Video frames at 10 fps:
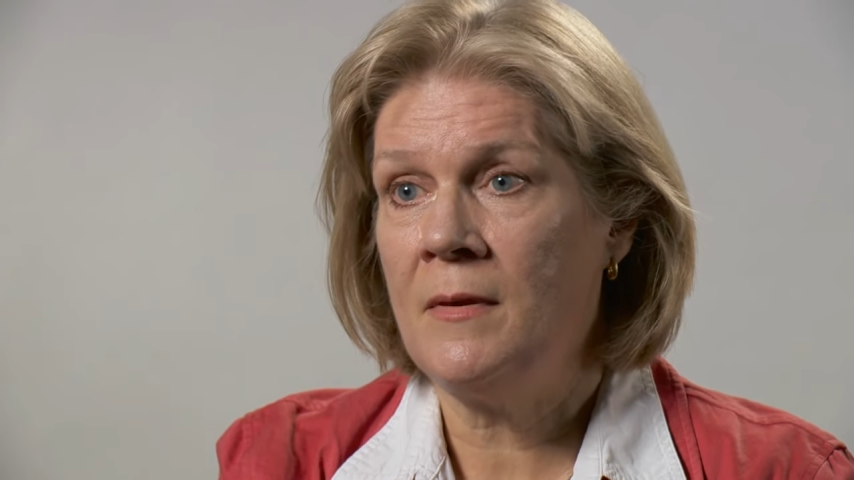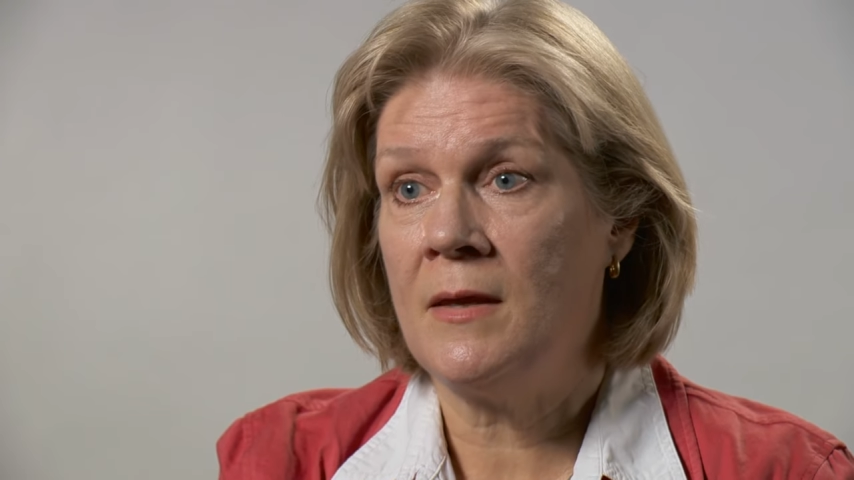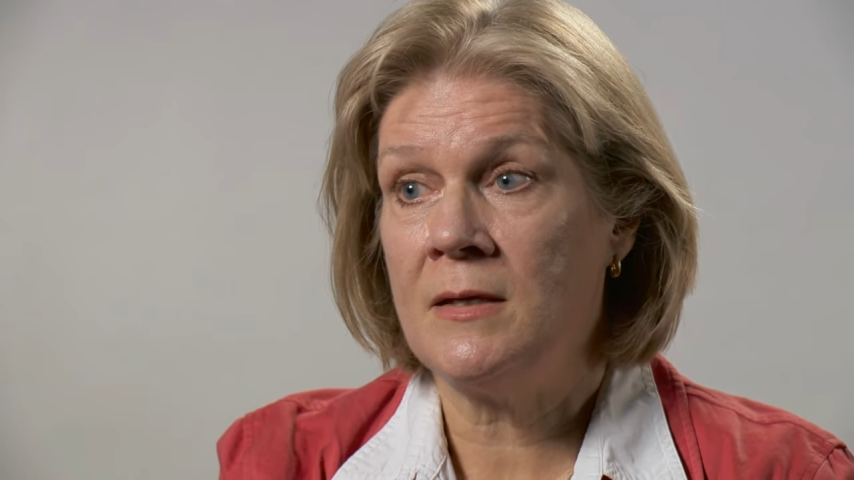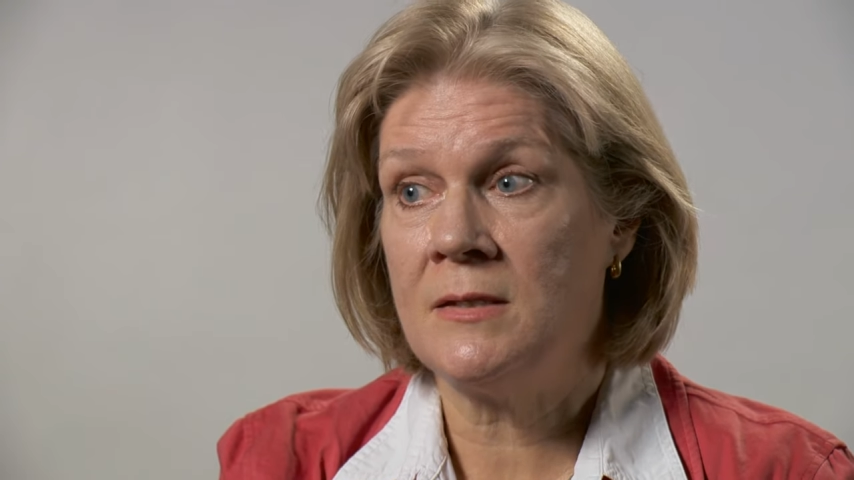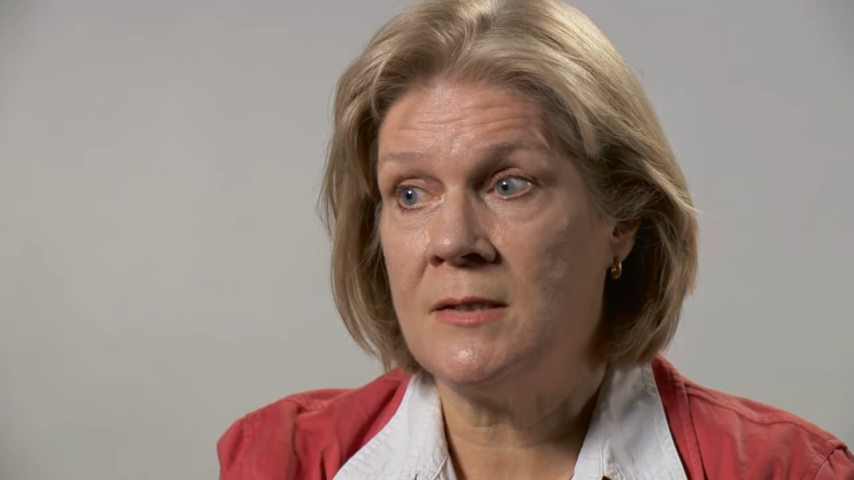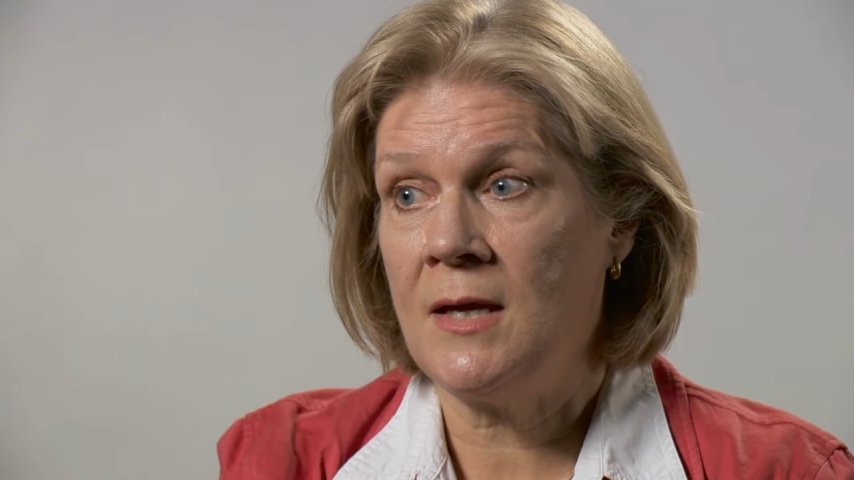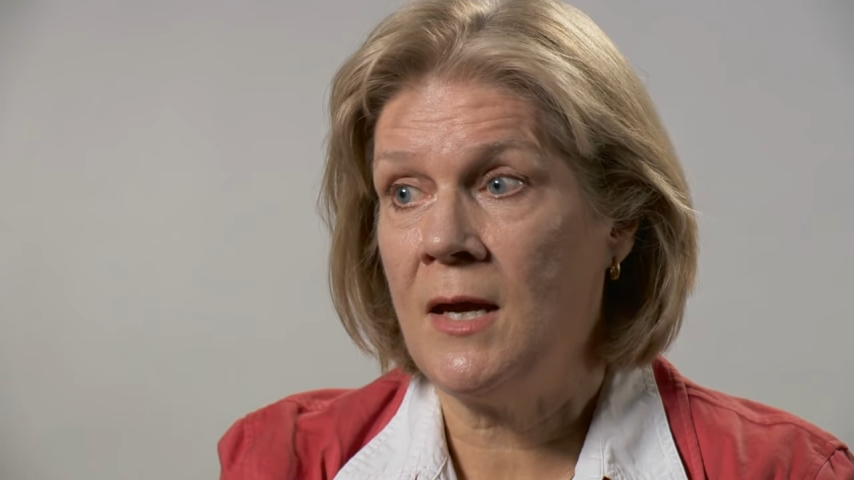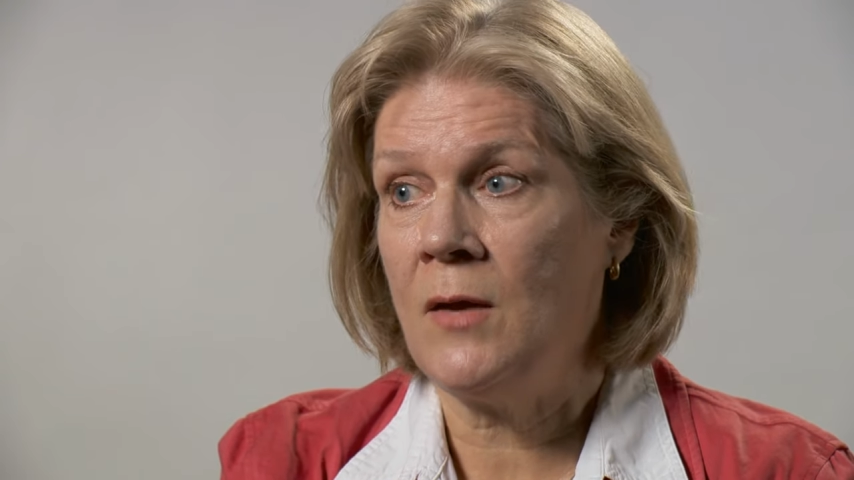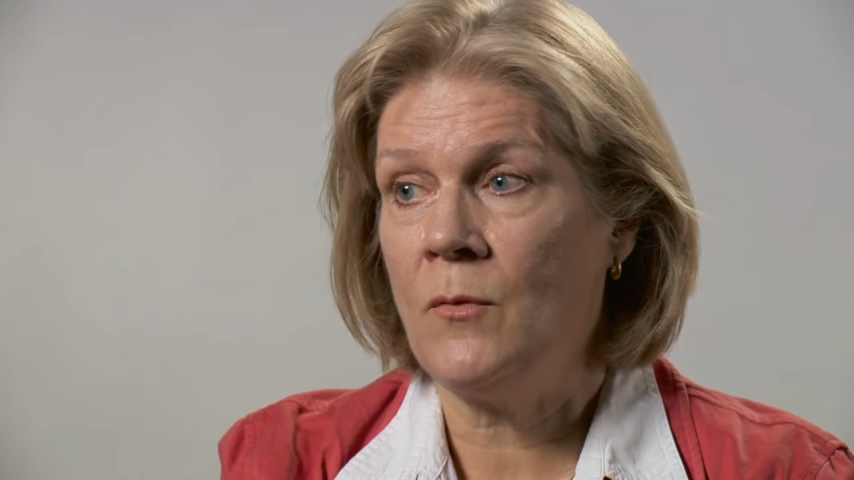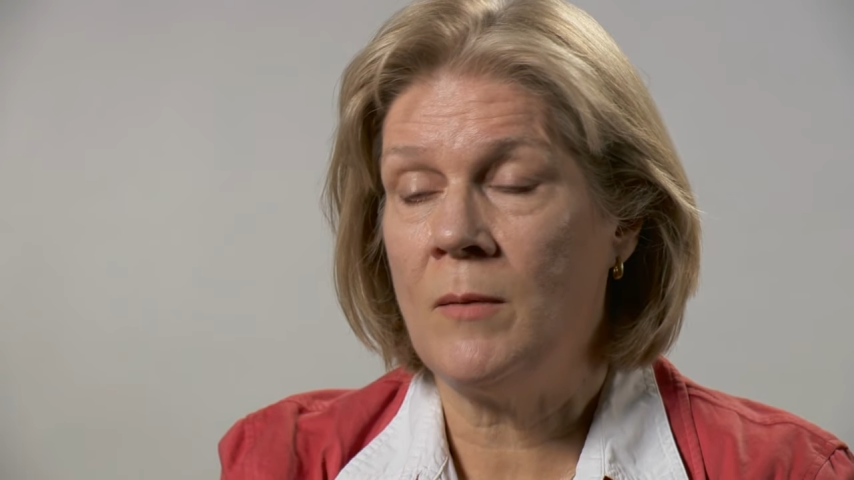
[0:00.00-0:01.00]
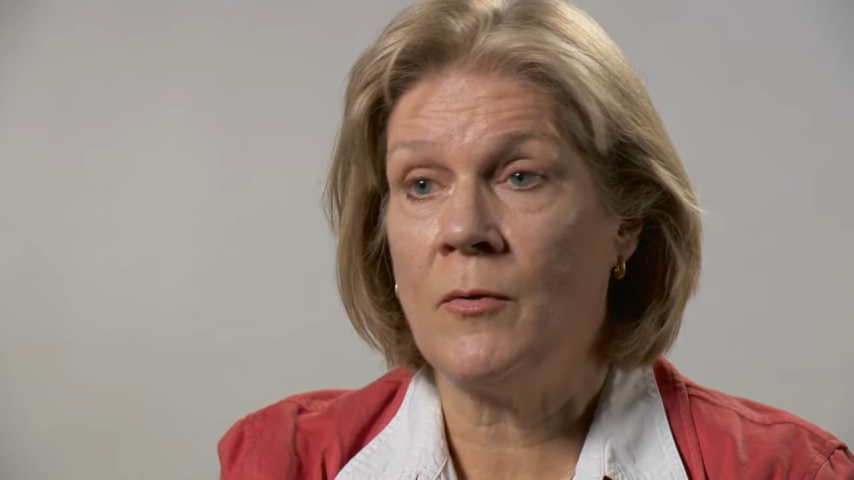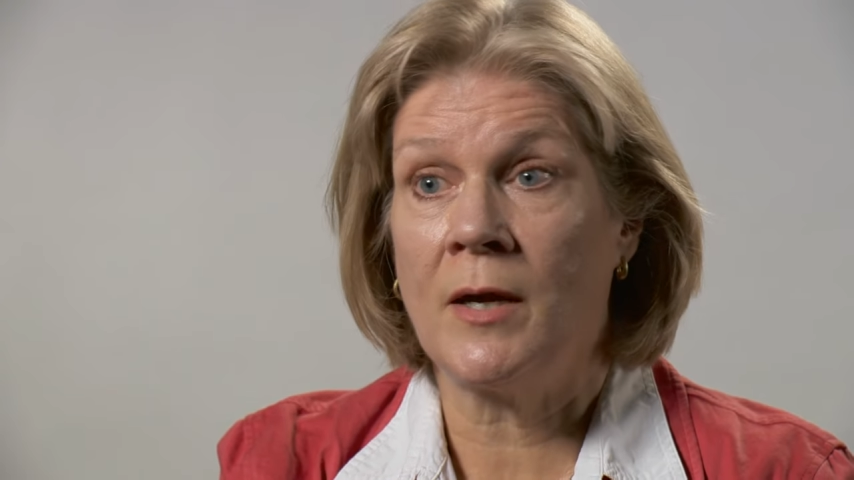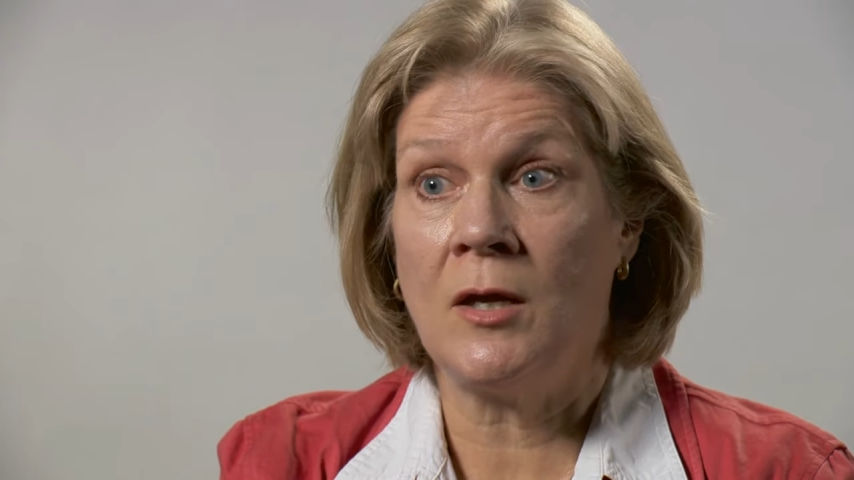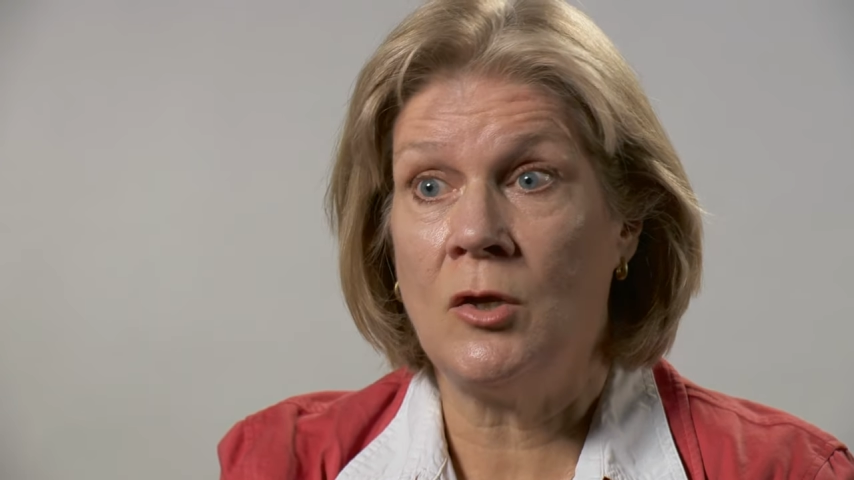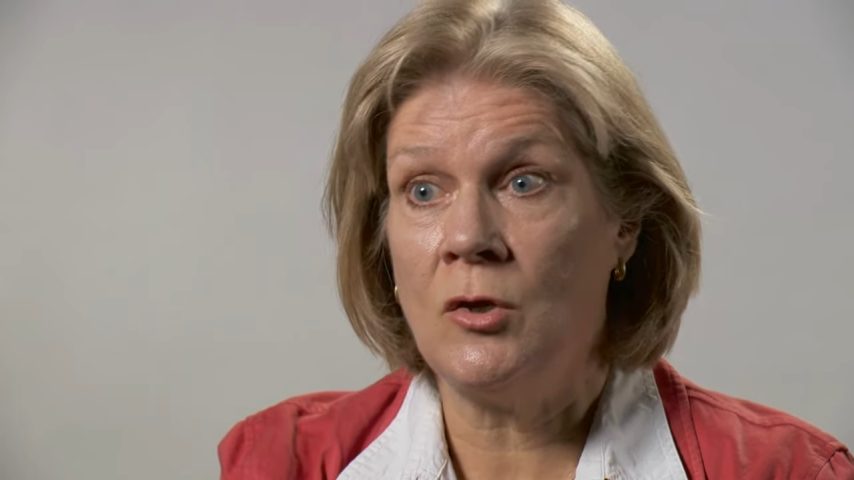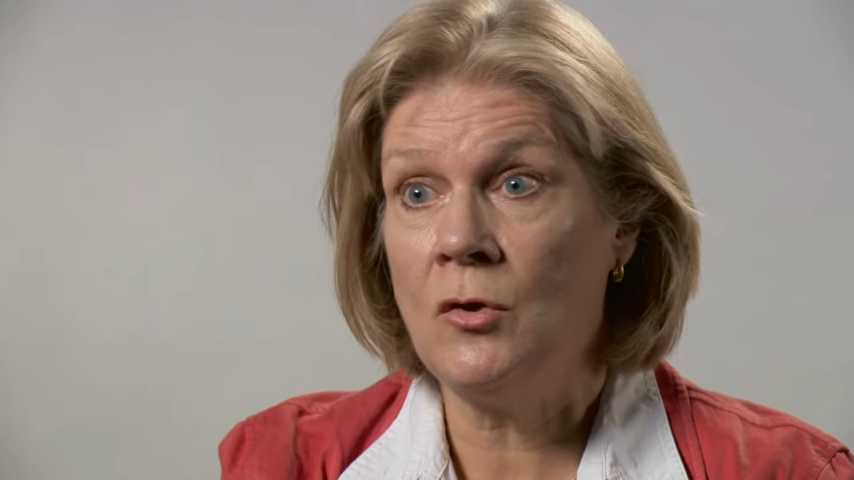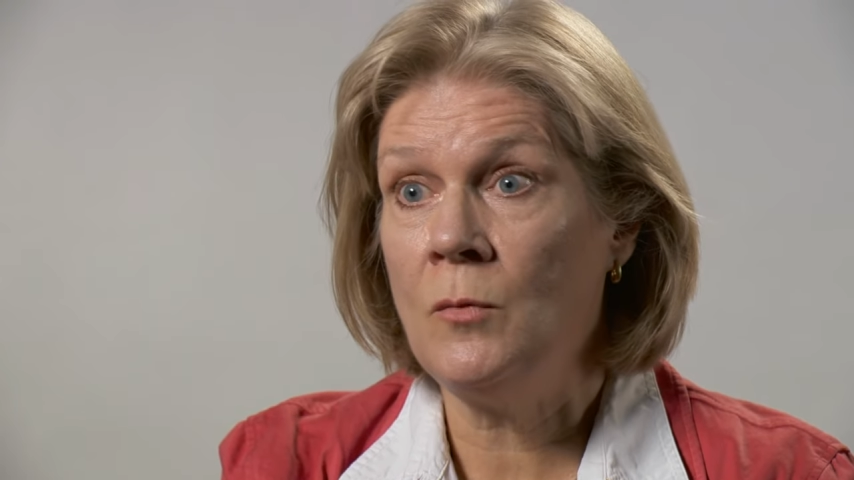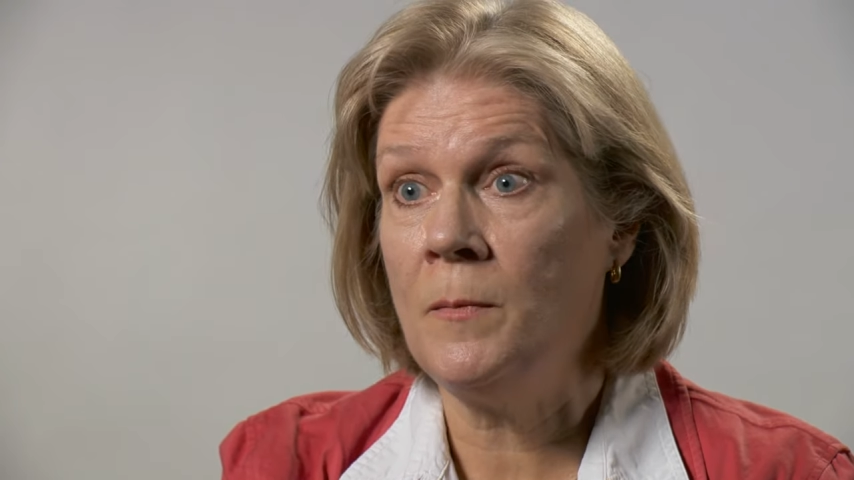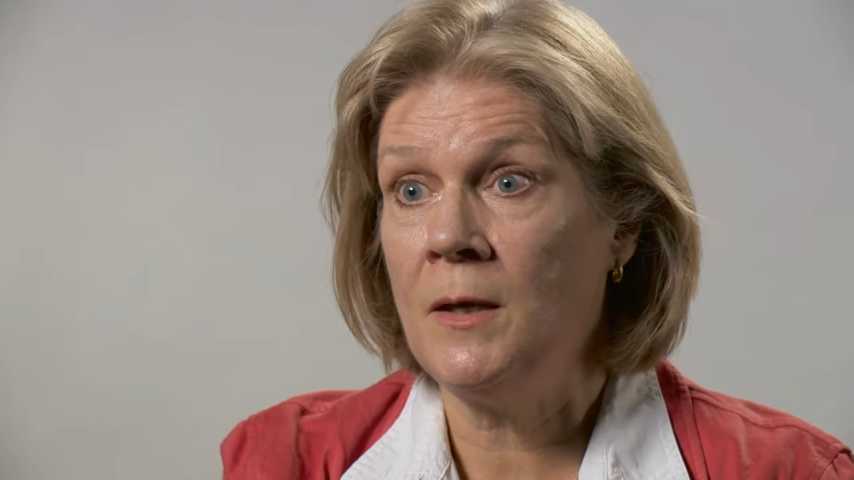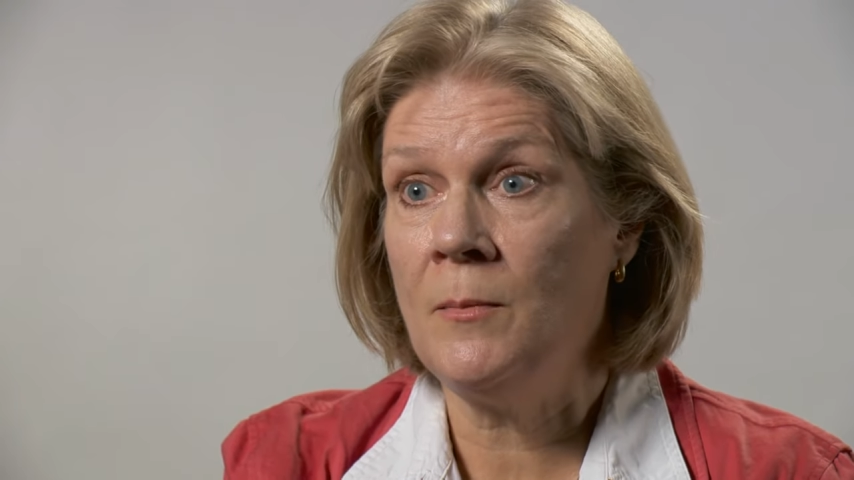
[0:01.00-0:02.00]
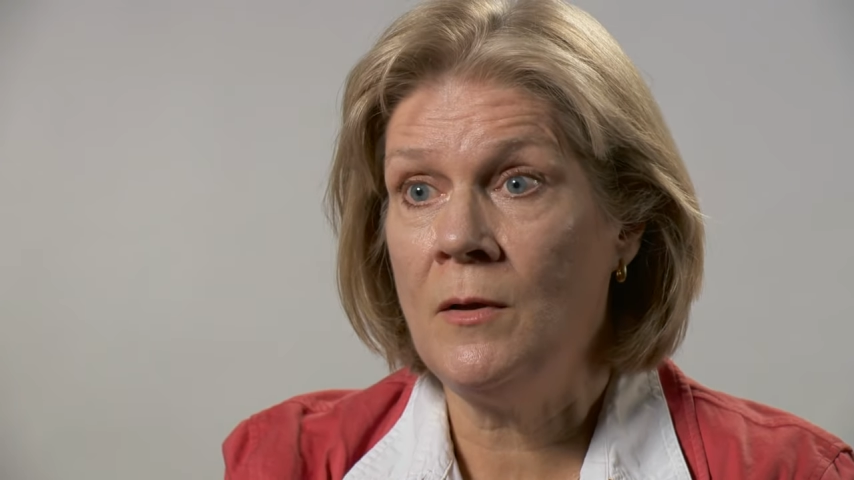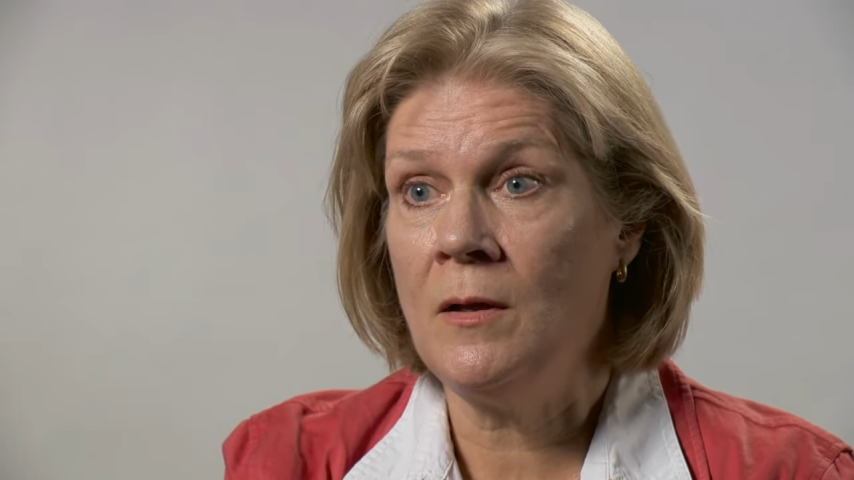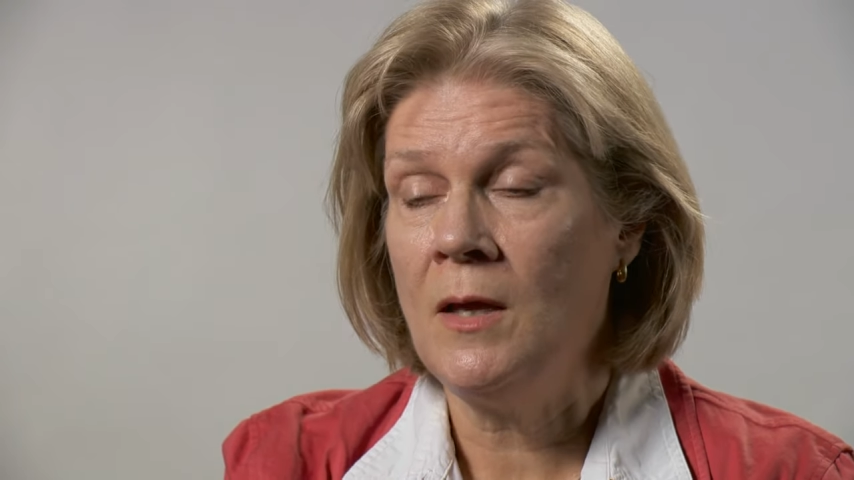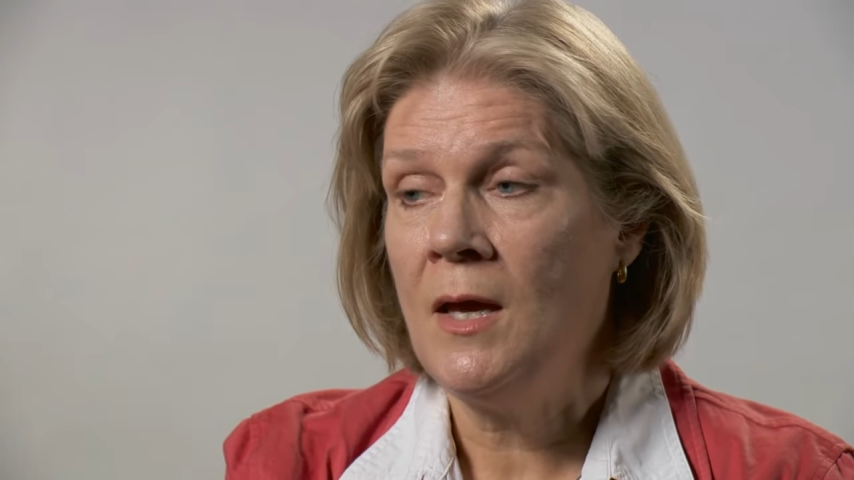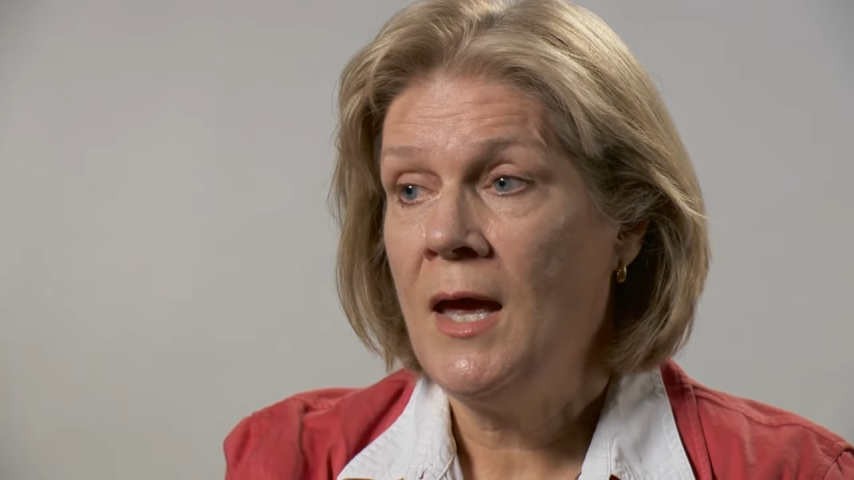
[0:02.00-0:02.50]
they stay, we bring in new people,